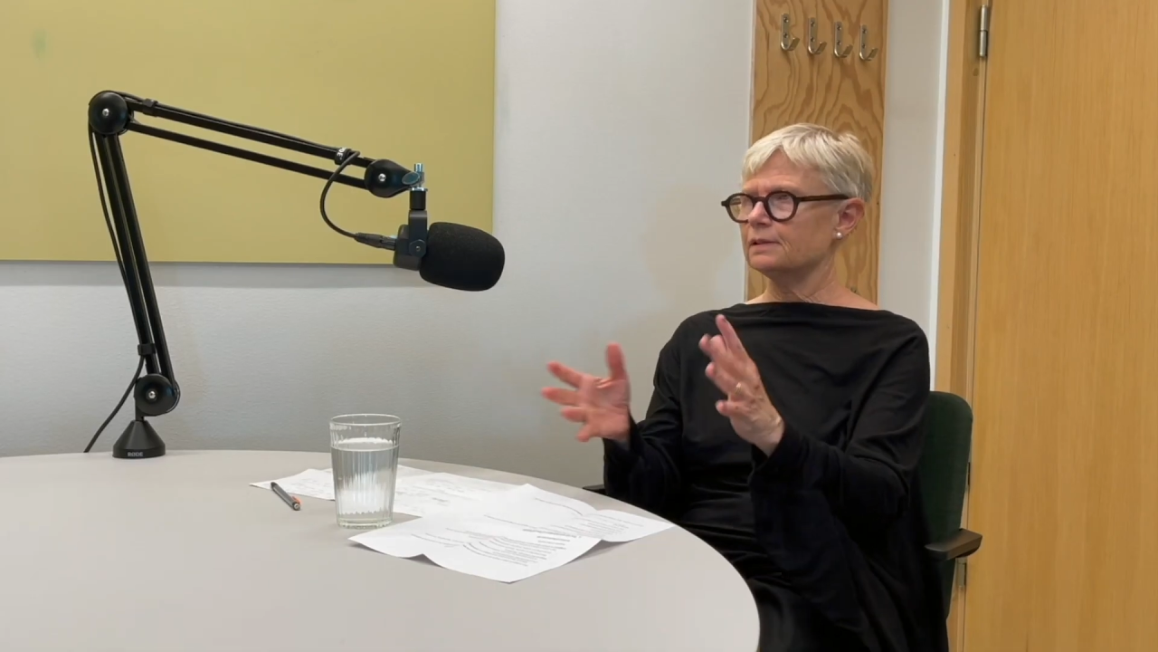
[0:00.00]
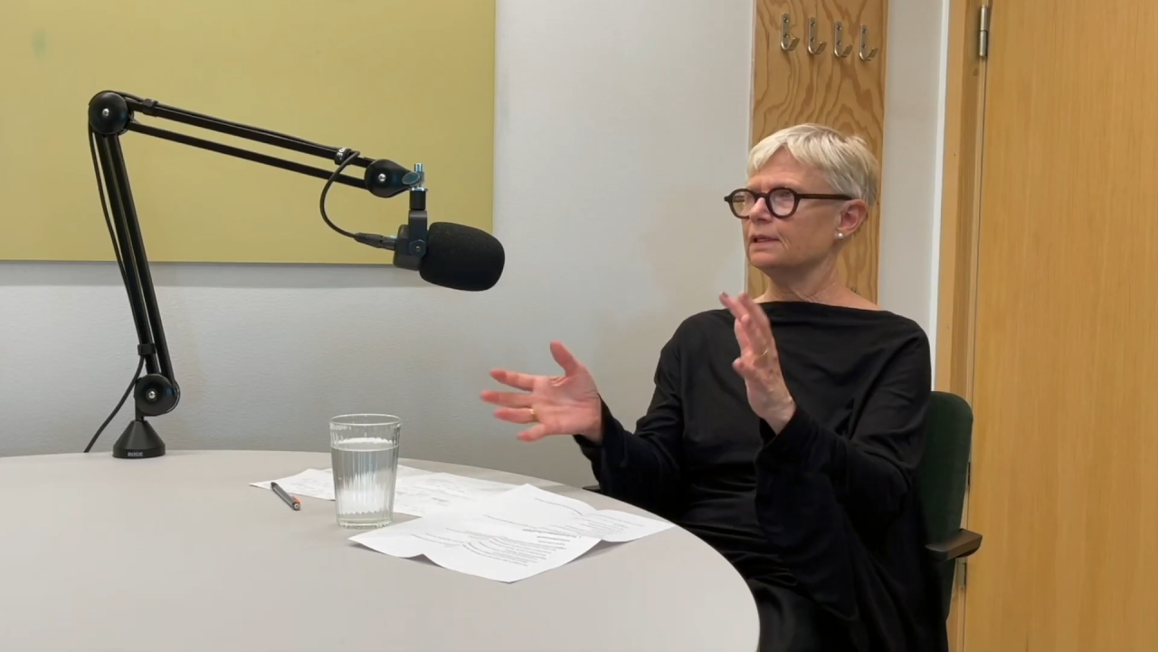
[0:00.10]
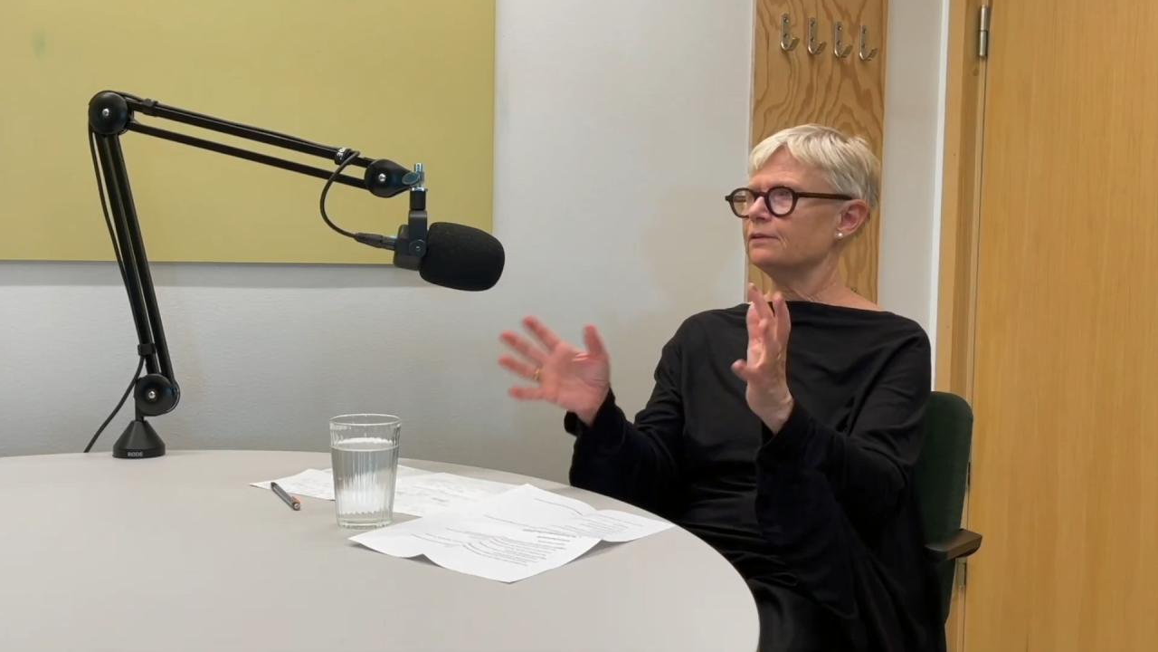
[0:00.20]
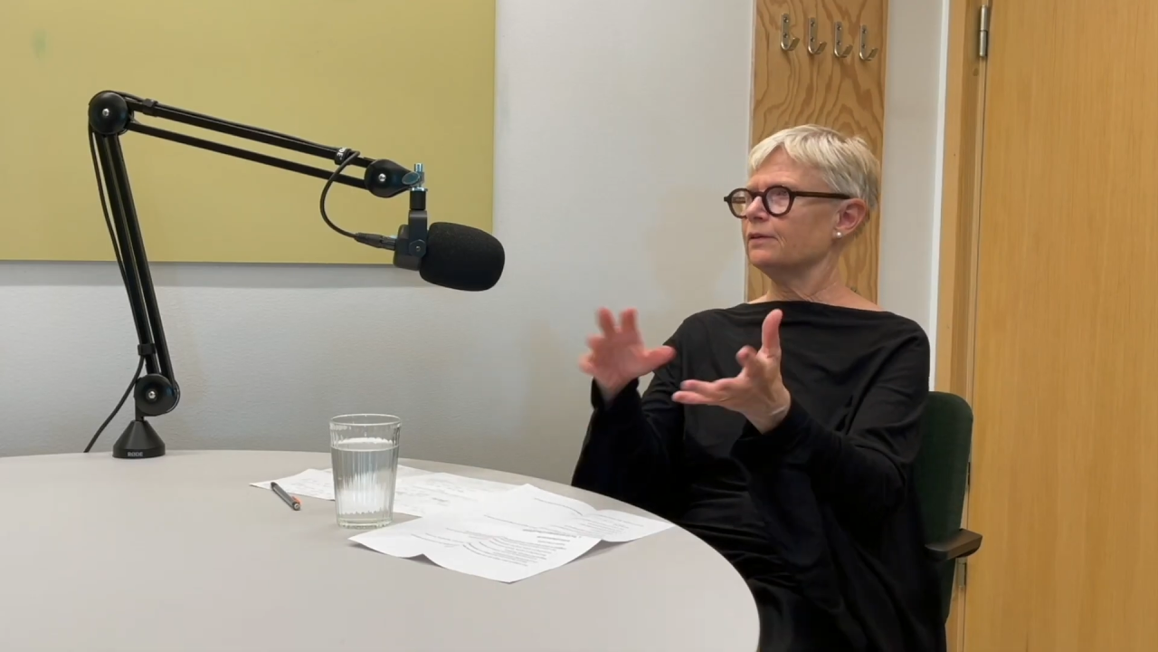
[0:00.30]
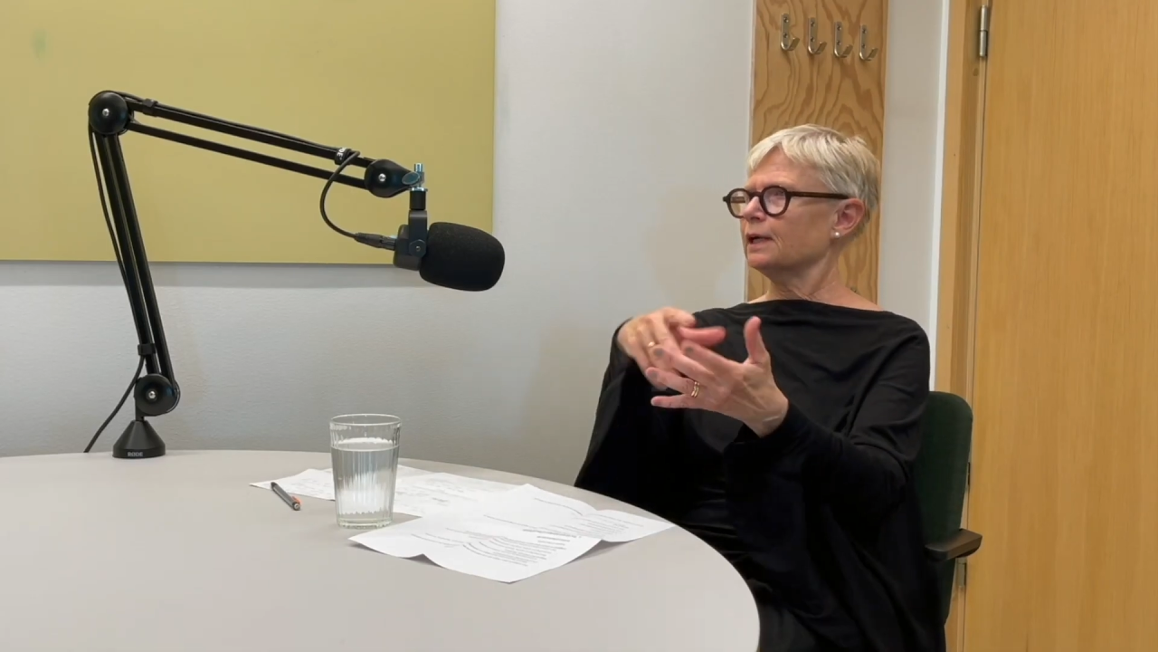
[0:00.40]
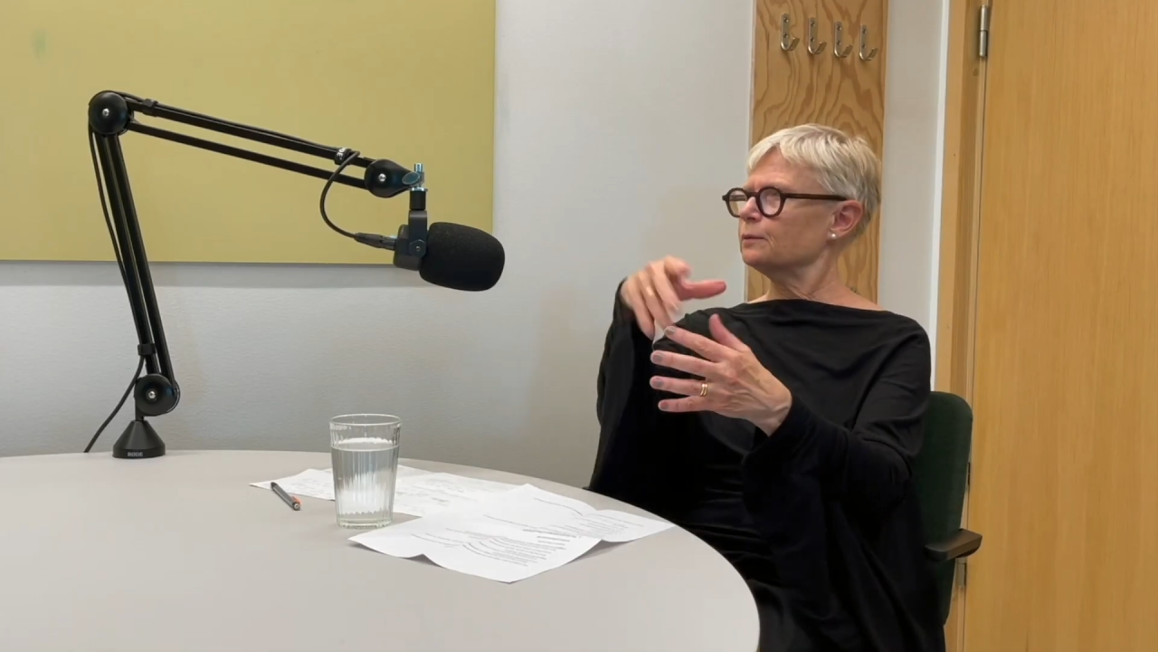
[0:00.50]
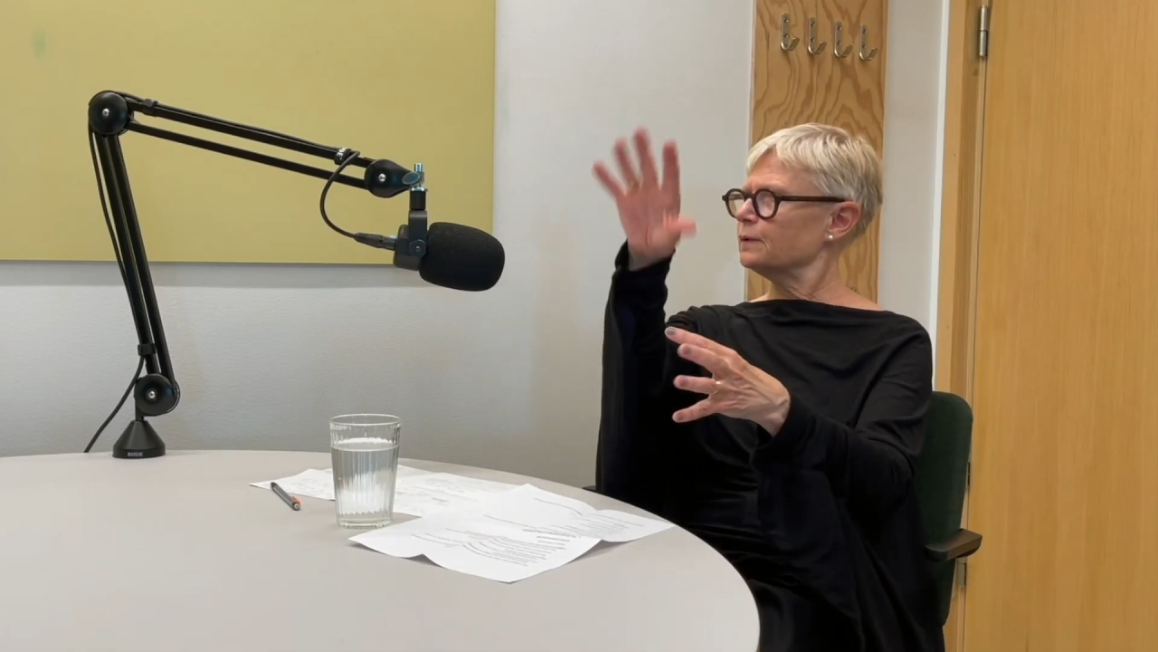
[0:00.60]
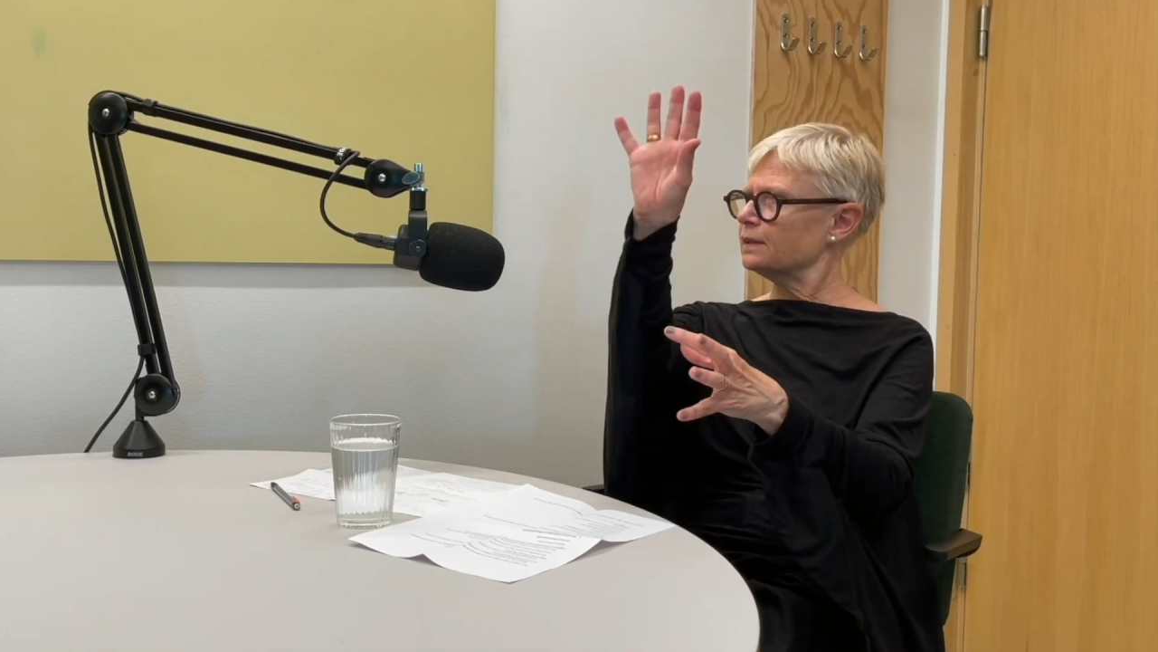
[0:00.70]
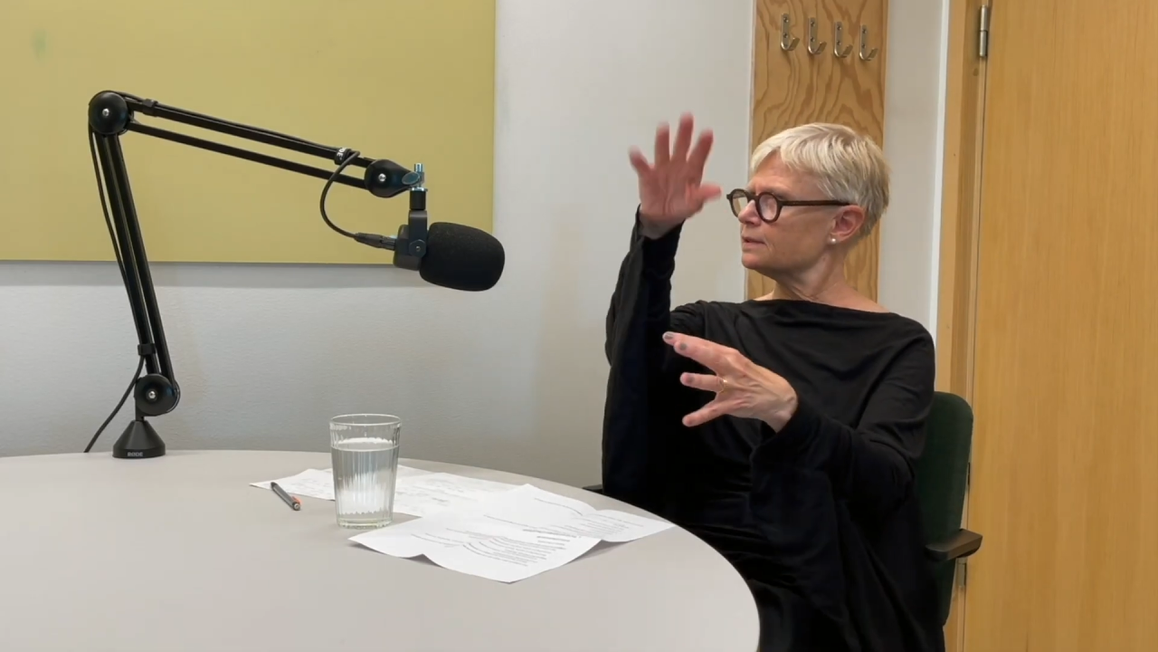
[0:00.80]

interact with